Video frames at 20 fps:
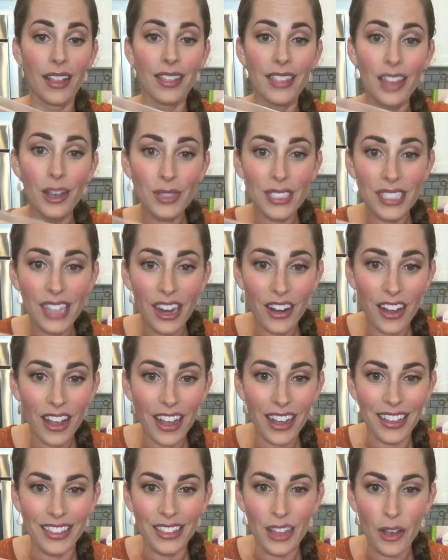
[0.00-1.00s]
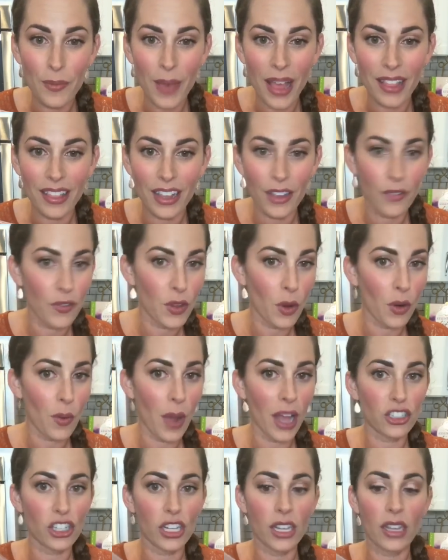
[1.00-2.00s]
Hello, Sarah. Hello, Bella, if you are
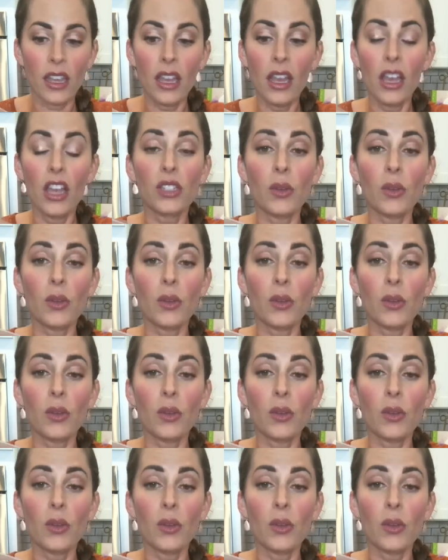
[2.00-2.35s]
watching.